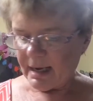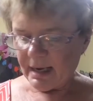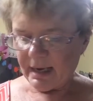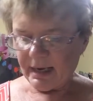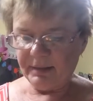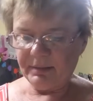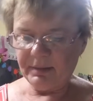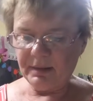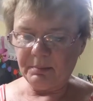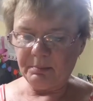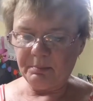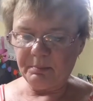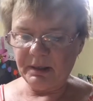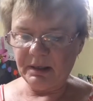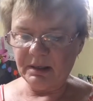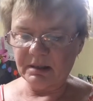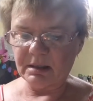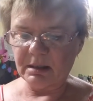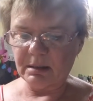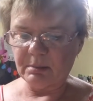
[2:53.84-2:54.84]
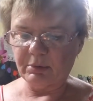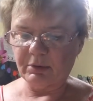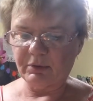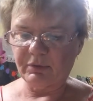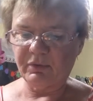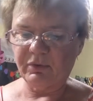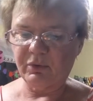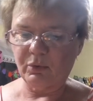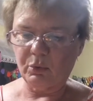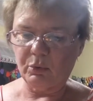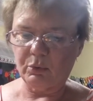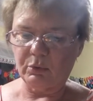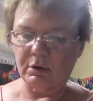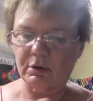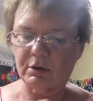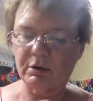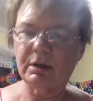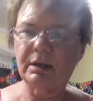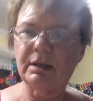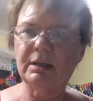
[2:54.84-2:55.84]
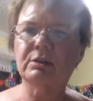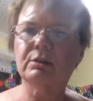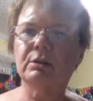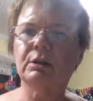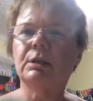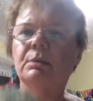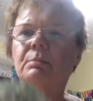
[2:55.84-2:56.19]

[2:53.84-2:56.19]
And then piece number 4 is going